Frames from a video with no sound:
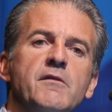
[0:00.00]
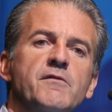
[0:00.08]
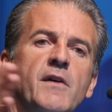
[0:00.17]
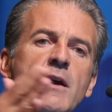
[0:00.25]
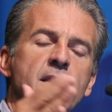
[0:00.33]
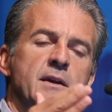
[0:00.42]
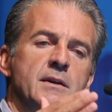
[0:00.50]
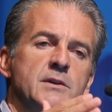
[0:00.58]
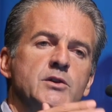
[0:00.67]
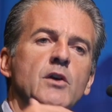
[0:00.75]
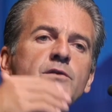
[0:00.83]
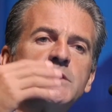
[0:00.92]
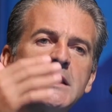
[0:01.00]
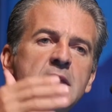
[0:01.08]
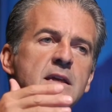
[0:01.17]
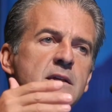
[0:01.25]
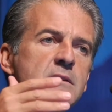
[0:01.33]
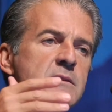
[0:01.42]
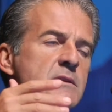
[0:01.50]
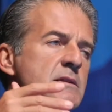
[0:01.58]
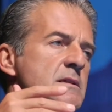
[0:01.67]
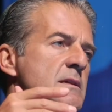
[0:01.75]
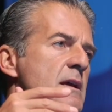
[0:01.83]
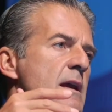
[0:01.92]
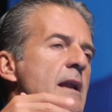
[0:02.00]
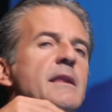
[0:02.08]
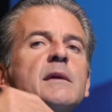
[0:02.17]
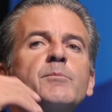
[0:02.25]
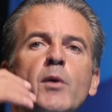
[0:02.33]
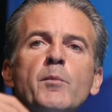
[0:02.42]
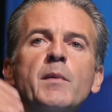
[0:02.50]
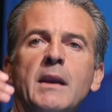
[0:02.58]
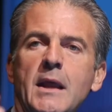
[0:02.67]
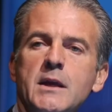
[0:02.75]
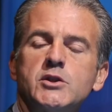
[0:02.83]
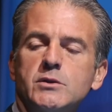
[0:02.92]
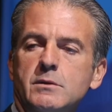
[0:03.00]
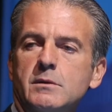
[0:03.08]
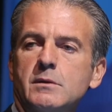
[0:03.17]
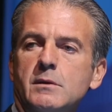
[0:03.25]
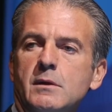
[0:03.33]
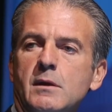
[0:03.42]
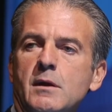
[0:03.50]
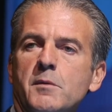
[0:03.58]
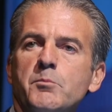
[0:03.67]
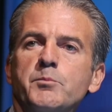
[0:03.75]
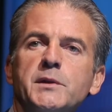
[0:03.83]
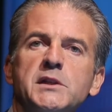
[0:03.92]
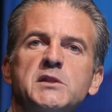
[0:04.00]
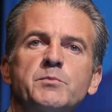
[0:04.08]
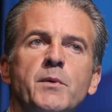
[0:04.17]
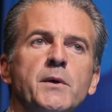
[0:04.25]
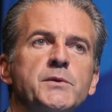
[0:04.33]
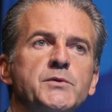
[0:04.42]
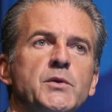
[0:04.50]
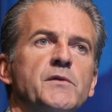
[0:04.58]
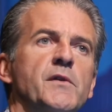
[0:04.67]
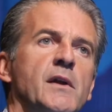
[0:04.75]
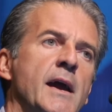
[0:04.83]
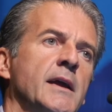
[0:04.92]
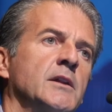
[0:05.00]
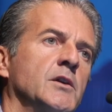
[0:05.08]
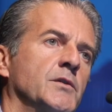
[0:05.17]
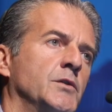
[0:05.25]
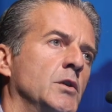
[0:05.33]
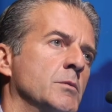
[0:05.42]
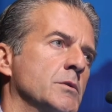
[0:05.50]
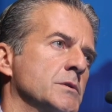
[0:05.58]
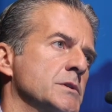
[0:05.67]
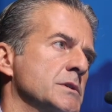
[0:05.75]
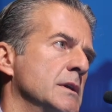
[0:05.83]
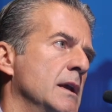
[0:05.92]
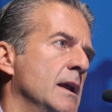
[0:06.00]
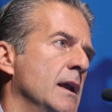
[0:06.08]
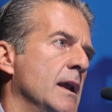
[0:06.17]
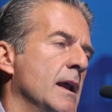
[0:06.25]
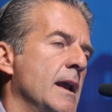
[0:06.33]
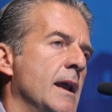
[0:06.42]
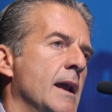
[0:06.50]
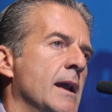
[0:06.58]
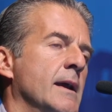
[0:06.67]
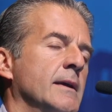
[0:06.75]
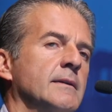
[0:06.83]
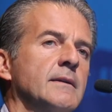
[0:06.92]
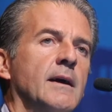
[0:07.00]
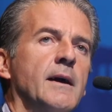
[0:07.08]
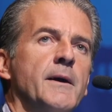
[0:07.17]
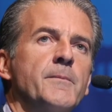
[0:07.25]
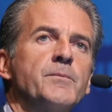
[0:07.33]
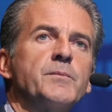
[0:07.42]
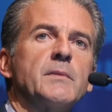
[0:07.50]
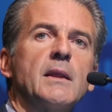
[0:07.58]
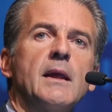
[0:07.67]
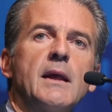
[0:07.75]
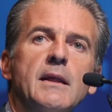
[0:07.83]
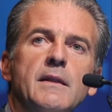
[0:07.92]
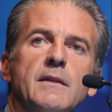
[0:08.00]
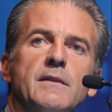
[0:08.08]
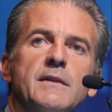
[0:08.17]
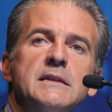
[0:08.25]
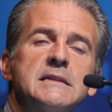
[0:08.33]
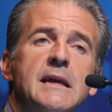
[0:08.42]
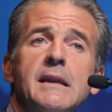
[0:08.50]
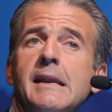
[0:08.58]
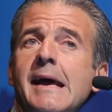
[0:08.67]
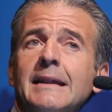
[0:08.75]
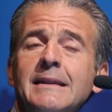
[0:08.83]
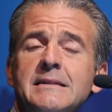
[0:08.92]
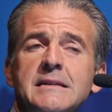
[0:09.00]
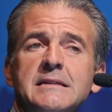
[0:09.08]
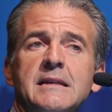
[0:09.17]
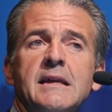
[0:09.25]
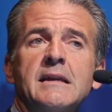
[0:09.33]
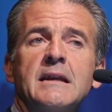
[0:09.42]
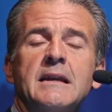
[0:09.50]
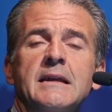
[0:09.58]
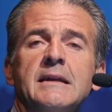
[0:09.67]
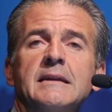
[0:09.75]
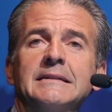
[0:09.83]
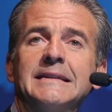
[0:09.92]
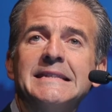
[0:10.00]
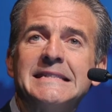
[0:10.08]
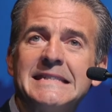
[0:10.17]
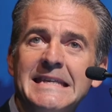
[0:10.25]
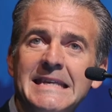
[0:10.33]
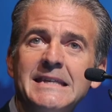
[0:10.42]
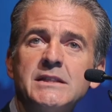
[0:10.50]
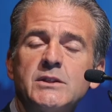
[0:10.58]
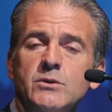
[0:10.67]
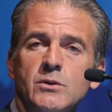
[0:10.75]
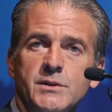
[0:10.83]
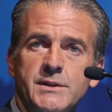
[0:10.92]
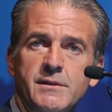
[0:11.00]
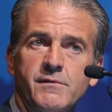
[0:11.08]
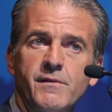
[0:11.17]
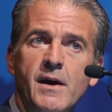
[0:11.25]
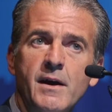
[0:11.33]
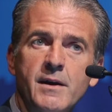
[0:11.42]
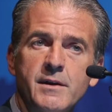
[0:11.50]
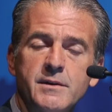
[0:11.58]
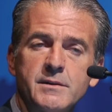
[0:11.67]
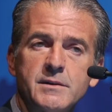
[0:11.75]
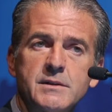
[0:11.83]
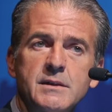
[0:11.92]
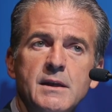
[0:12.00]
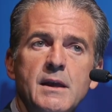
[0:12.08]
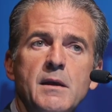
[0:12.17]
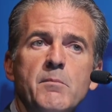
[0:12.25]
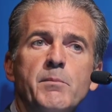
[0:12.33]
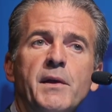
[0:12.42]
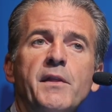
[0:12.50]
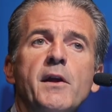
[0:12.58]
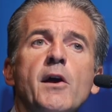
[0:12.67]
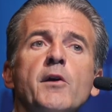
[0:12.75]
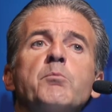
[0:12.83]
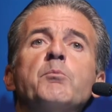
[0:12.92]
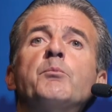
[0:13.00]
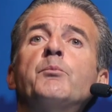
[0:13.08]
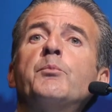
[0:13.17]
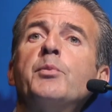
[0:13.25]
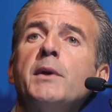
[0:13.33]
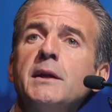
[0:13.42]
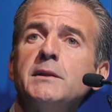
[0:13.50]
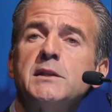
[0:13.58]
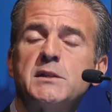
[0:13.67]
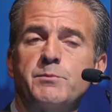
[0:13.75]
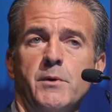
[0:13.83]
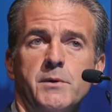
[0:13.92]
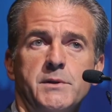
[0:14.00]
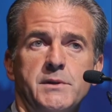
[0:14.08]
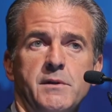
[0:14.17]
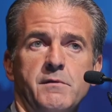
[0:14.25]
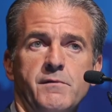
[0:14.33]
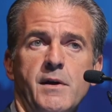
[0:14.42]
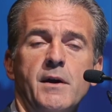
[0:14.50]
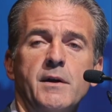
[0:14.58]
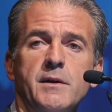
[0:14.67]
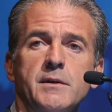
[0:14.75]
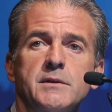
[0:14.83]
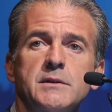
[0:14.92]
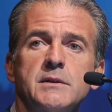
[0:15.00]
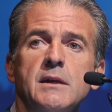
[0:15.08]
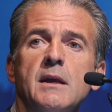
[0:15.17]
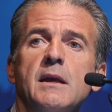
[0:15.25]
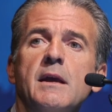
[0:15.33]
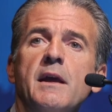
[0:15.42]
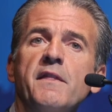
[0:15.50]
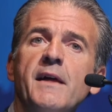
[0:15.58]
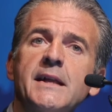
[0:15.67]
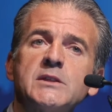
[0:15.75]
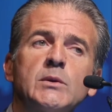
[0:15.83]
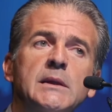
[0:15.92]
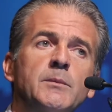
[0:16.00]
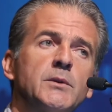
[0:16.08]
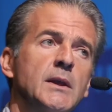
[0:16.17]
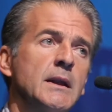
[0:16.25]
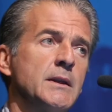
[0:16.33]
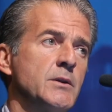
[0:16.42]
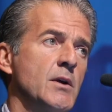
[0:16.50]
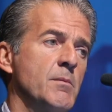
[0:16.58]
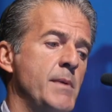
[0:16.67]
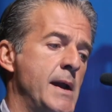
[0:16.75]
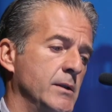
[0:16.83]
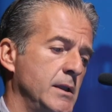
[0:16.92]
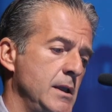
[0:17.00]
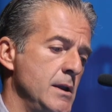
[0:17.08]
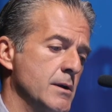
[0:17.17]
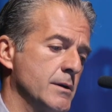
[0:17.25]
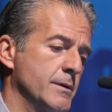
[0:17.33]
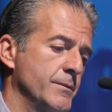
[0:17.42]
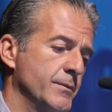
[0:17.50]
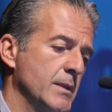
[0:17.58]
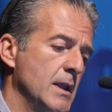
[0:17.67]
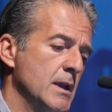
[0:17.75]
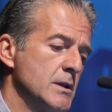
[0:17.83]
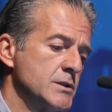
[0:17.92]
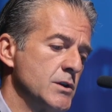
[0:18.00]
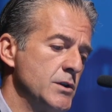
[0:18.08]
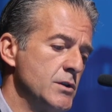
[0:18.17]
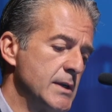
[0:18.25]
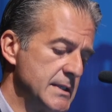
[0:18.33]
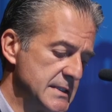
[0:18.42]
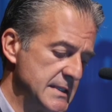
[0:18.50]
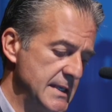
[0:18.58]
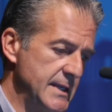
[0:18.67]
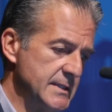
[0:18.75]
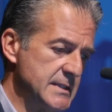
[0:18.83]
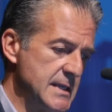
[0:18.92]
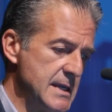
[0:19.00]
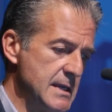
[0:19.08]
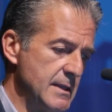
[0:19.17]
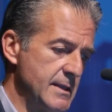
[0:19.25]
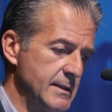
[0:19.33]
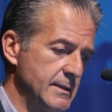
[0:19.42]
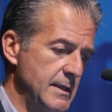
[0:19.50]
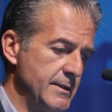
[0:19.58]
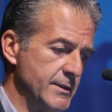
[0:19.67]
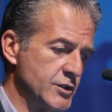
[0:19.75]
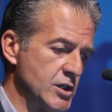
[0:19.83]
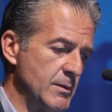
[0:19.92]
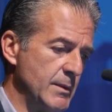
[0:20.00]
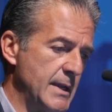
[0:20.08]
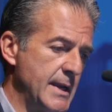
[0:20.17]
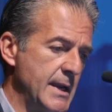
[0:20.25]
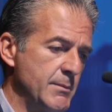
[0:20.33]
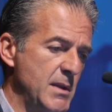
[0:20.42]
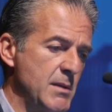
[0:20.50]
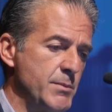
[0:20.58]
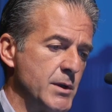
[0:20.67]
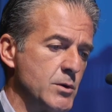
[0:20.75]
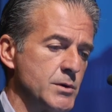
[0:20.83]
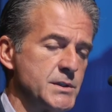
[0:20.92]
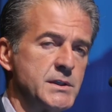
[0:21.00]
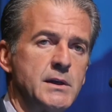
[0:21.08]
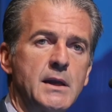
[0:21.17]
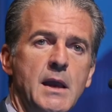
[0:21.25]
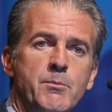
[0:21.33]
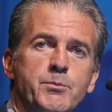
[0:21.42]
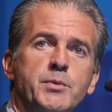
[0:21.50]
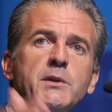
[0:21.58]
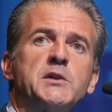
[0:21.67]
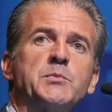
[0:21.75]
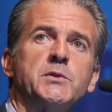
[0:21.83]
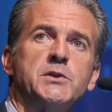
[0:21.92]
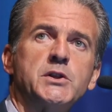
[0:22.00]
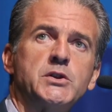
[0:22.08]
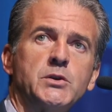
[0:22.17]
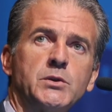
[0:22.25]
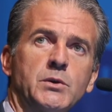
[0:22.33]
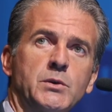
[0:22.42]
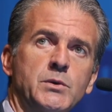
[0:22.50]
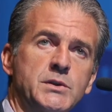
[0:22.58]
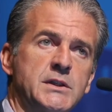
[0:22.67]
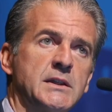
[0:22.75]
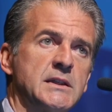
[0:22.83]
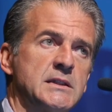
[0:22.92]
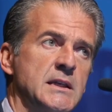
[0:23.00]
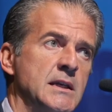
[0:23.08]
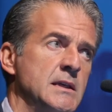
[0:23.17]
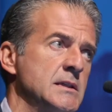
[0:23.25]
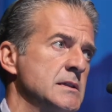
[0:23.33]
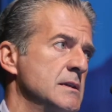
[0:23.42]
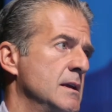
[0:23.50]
variants of genes in the population predisposed to a variety of tumors. And these are not necessarily disease-causing variants, but they are predisposing variants. And that's what I'm telling you about here. So you can see a gene that in the germline may be causing a predisposition to Cushing disease,